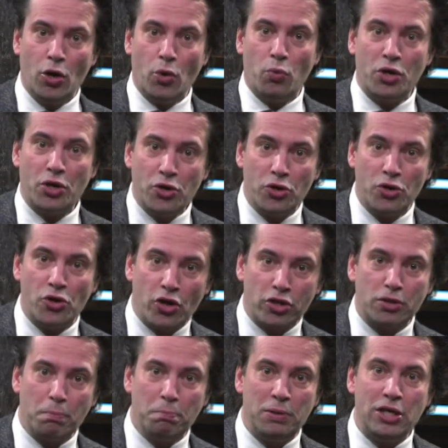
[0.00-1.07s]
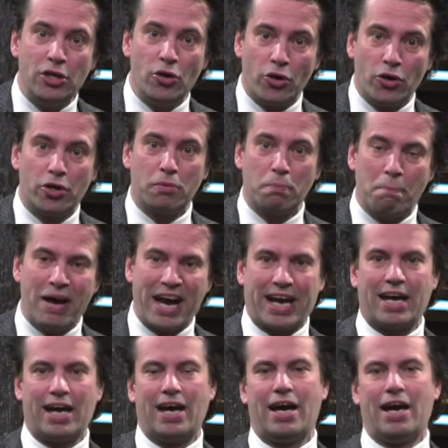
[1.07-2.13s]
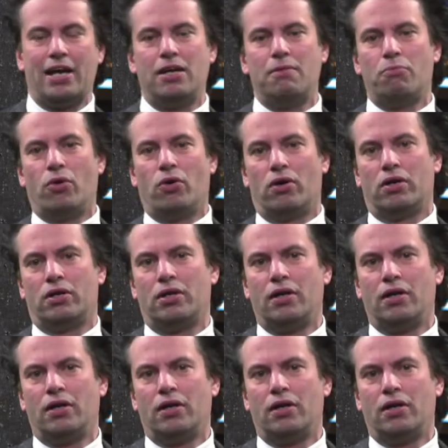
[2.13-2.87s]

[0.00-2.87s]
would not be earned back anymore.